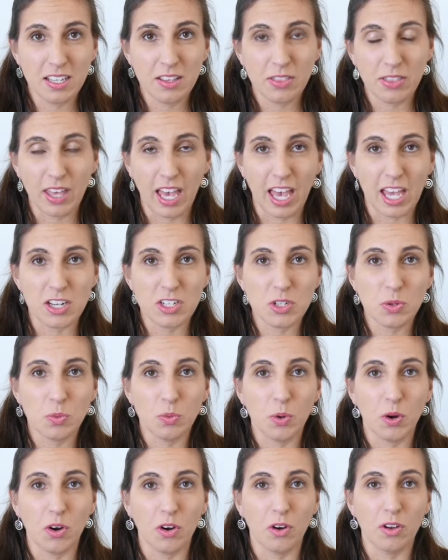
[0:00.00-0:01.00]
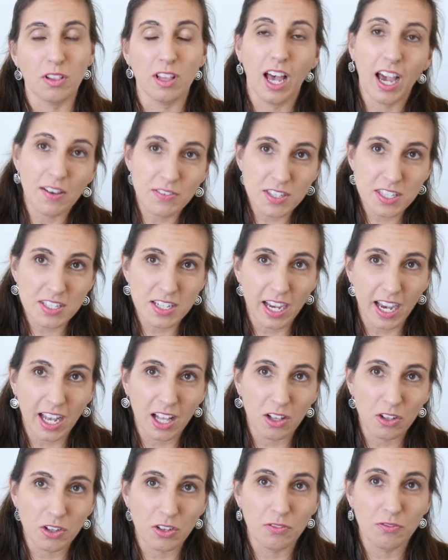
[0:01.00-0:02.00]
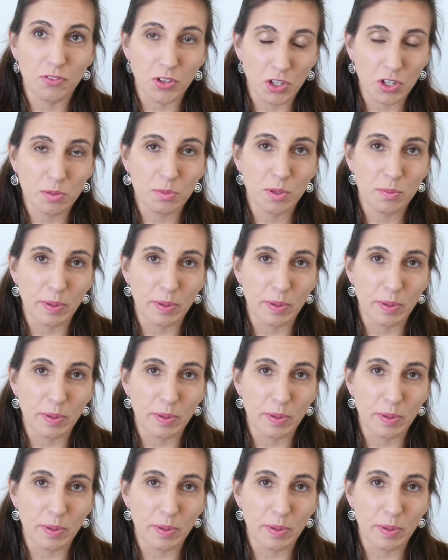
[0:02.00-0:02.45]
that were lifestyle convertible